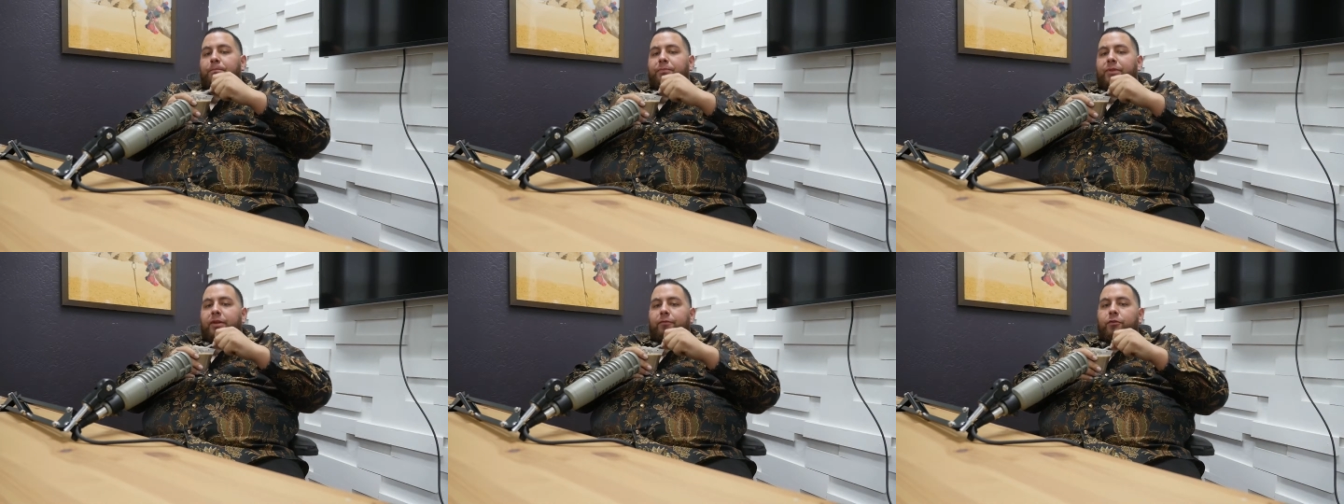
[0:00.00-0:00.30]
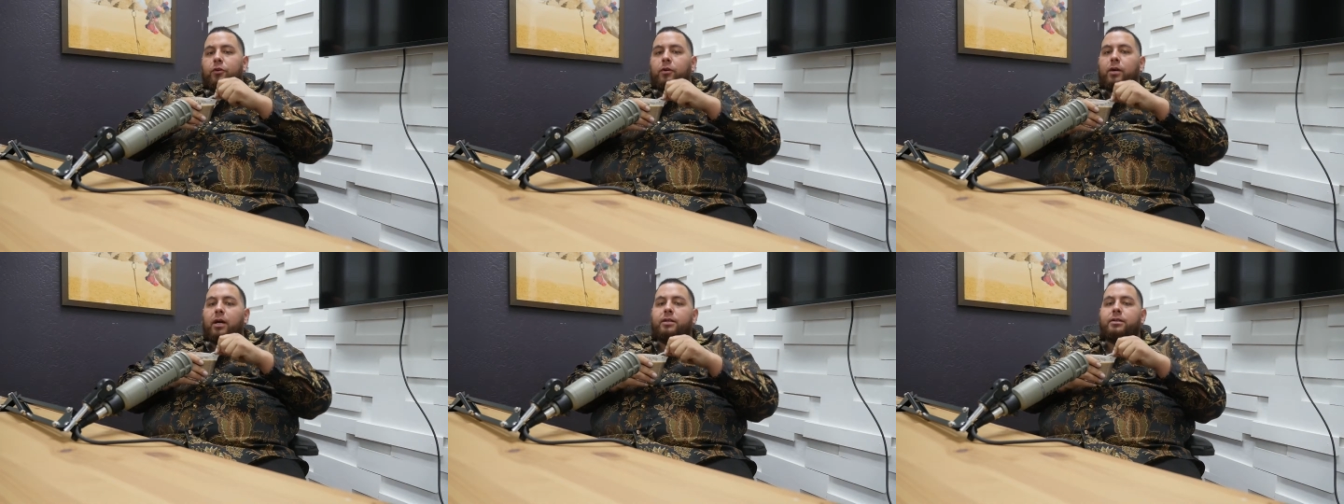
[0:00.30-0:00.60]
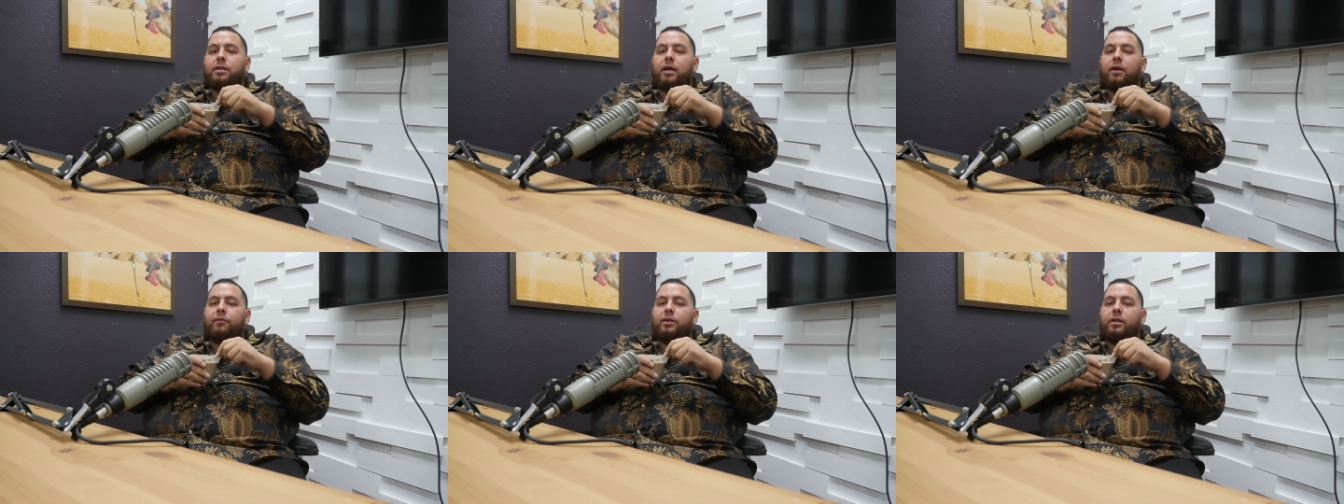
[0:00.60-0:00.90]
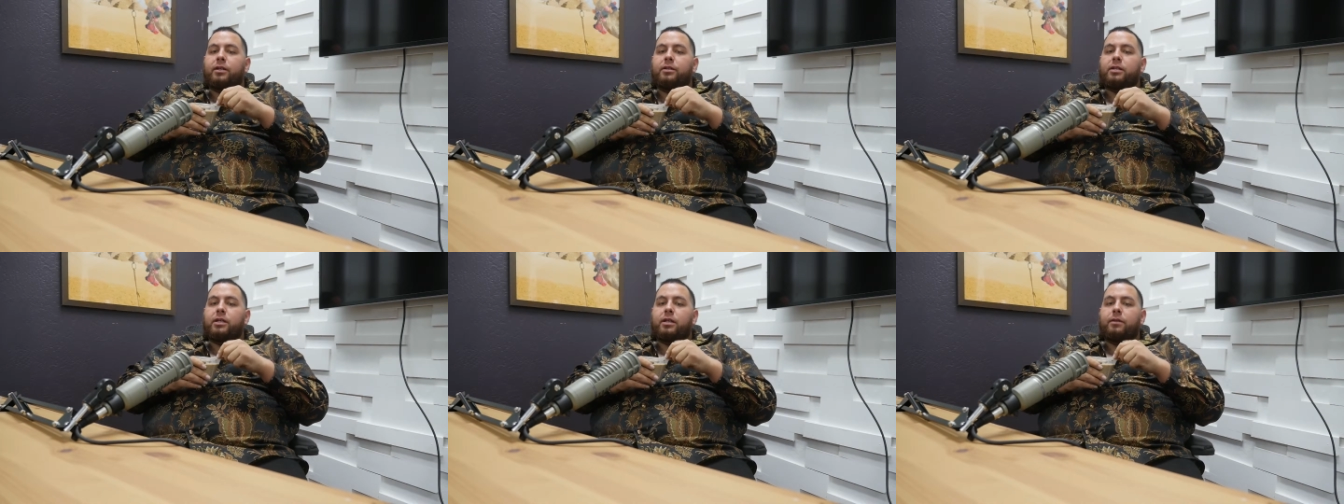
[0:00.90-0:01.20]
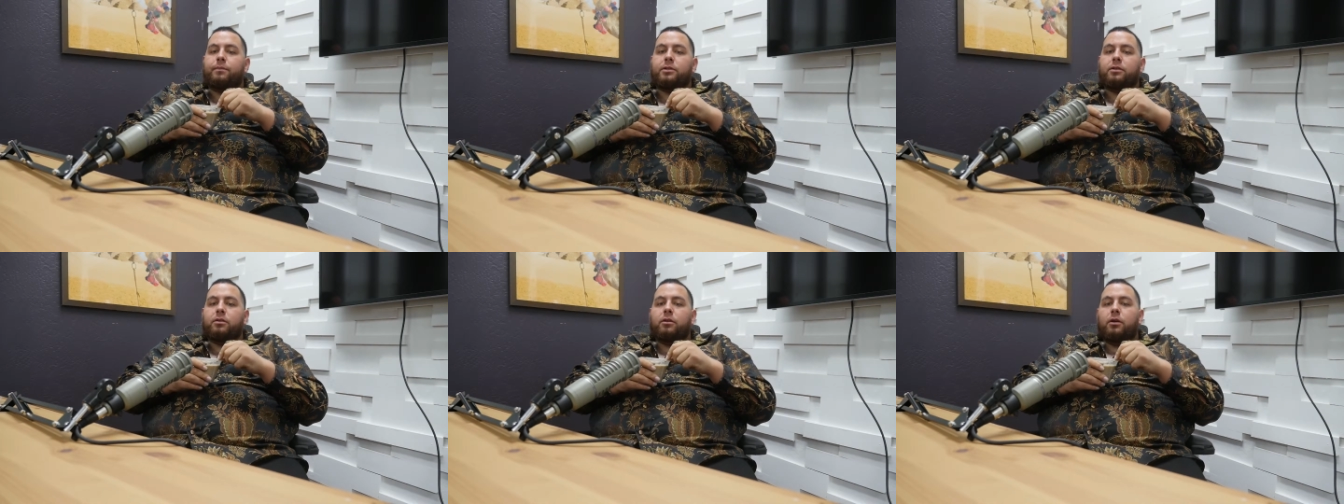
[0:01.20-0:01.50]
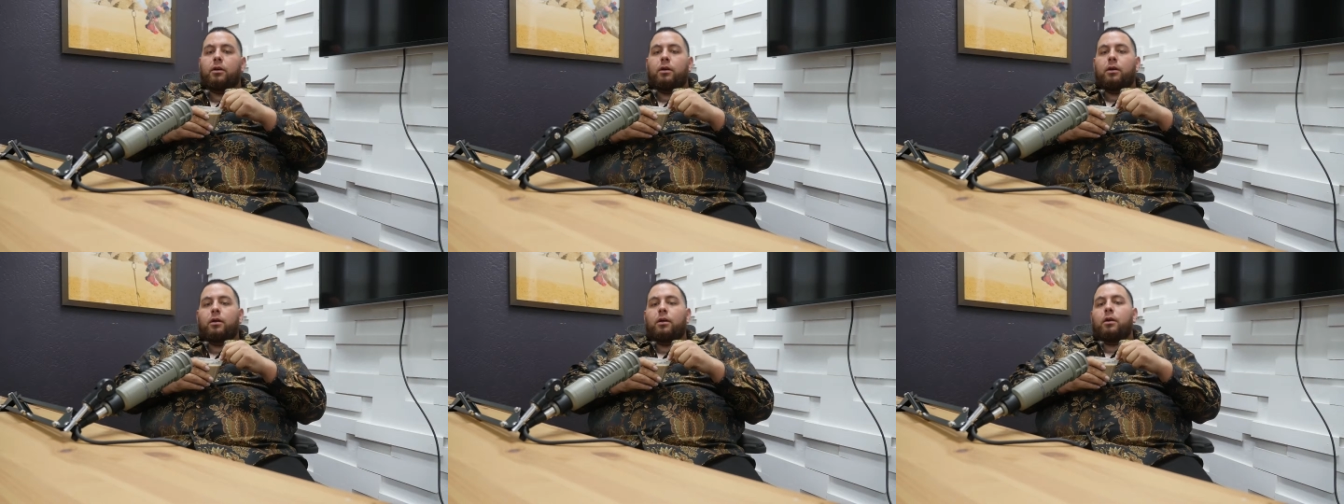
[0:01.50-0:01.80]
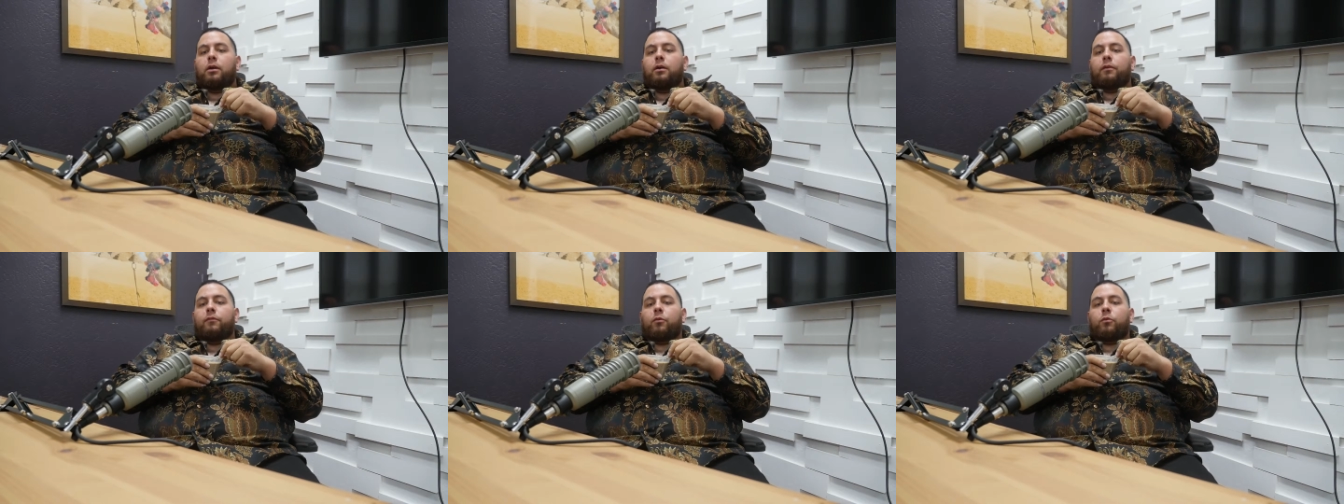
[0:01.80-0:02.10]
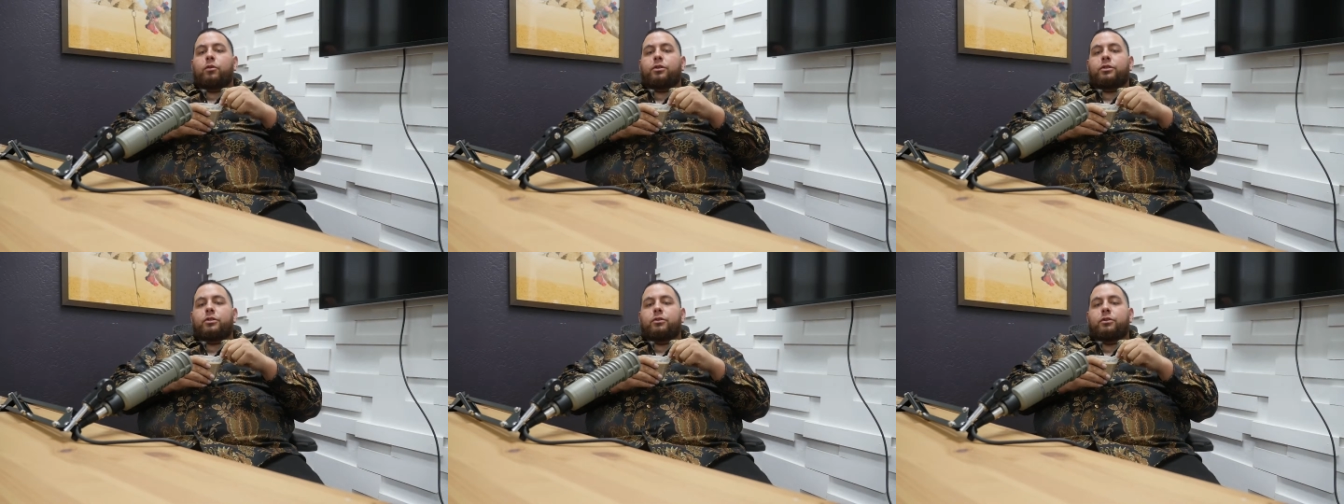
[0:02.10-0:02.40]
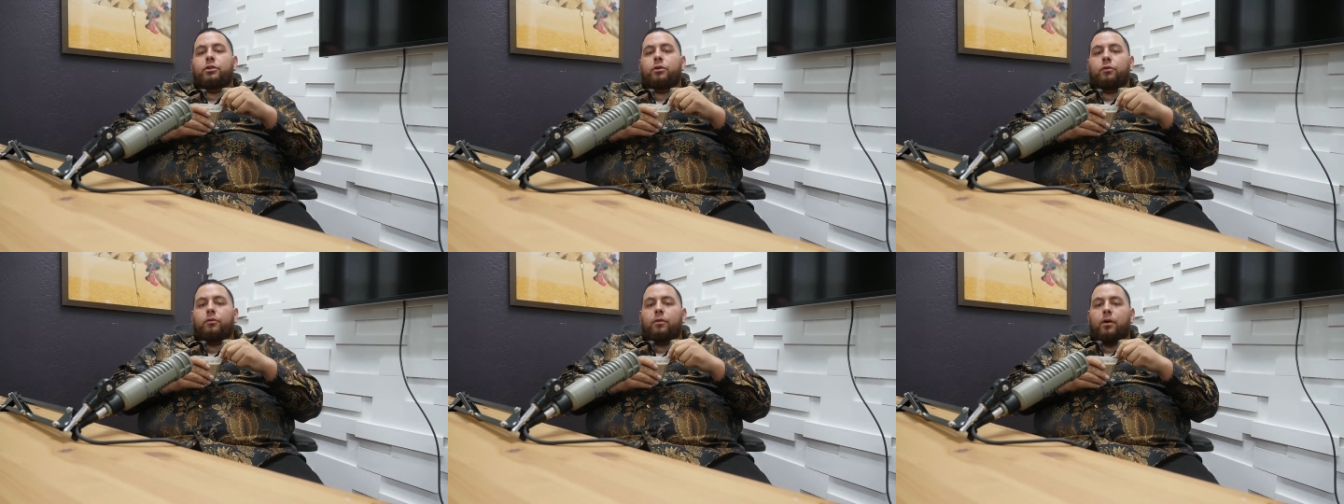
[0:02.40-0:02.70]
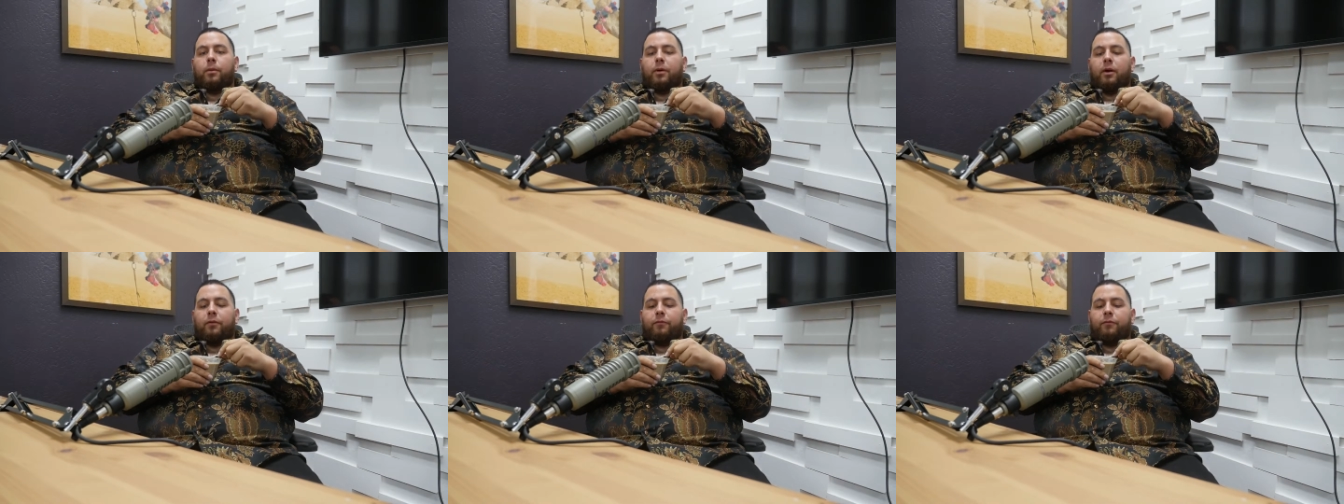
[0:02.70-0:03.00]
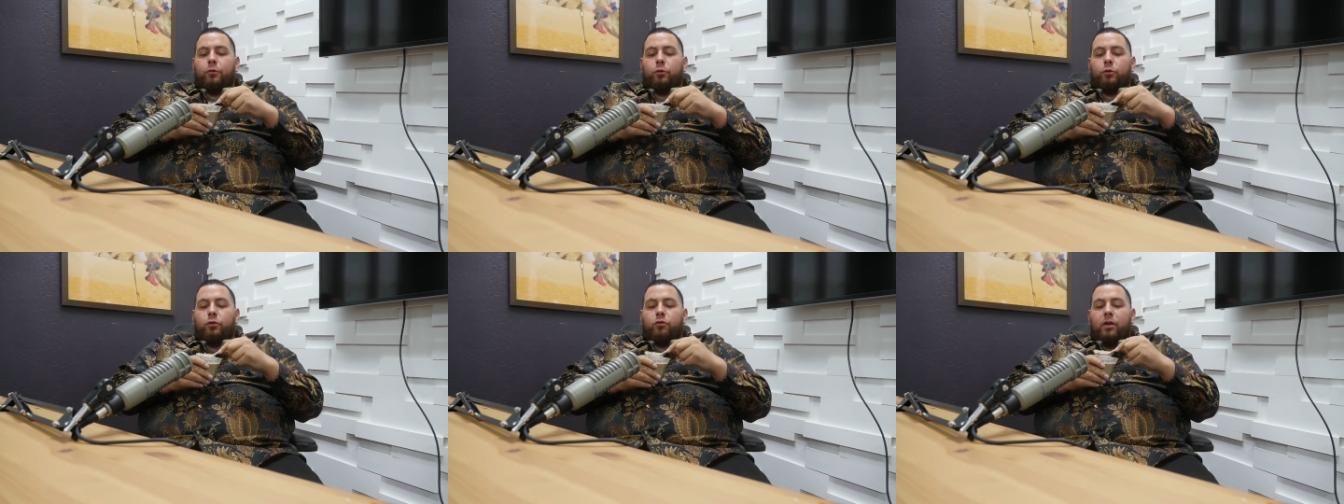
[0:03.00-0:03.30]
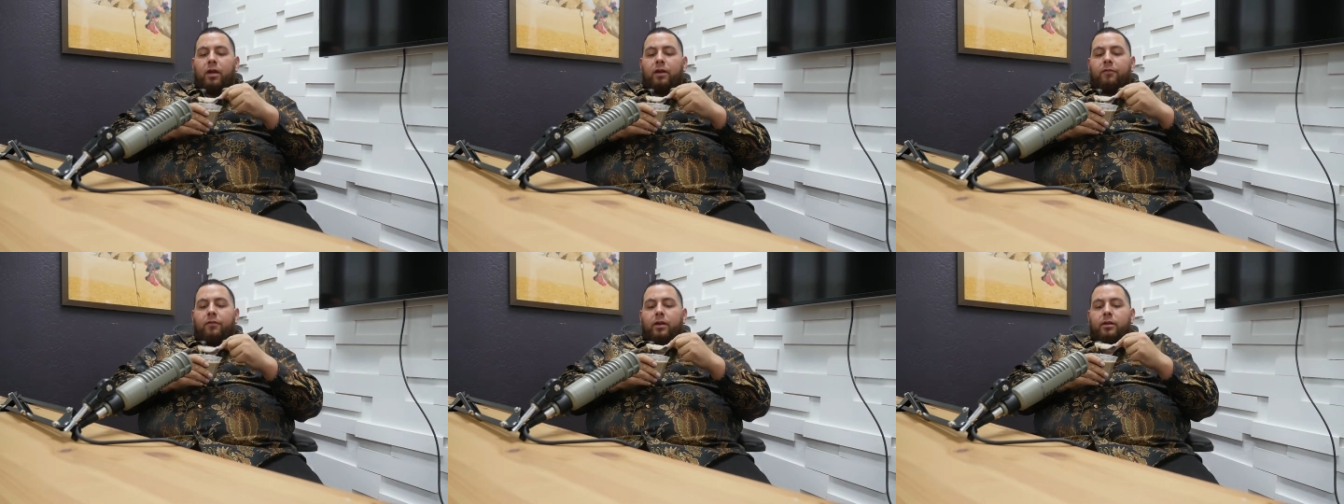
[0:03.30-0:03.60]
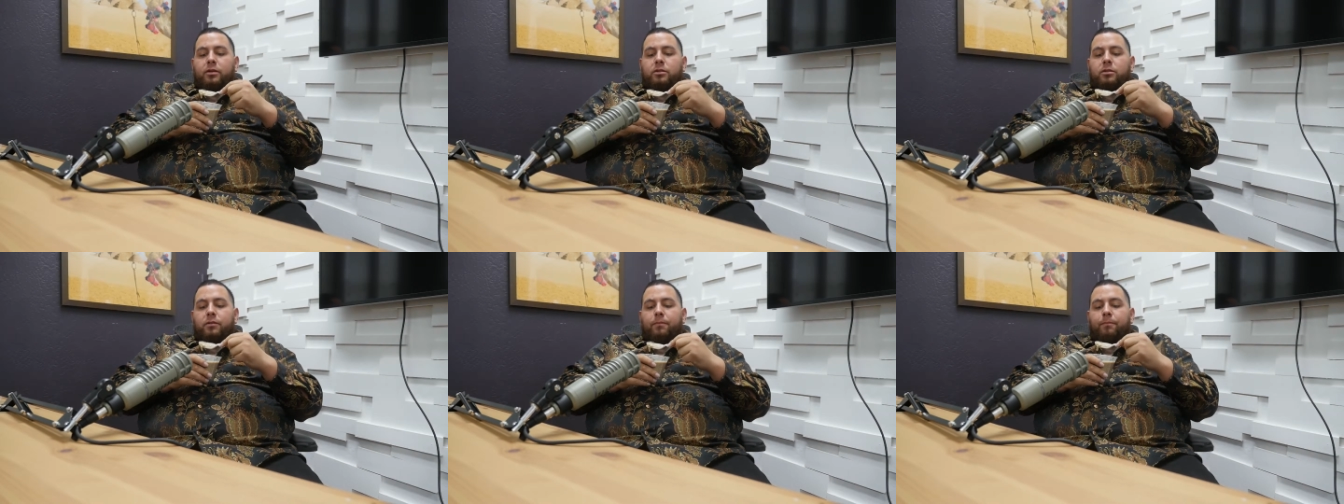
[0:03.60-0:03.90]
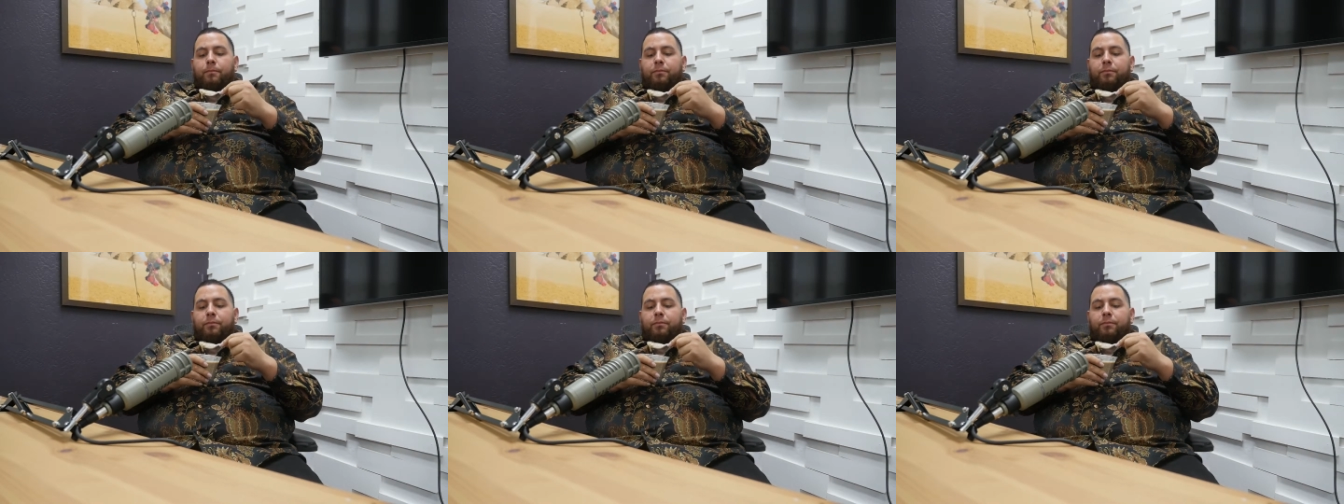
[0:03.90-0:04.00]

If you guys have any tips, for what you do about food cravings.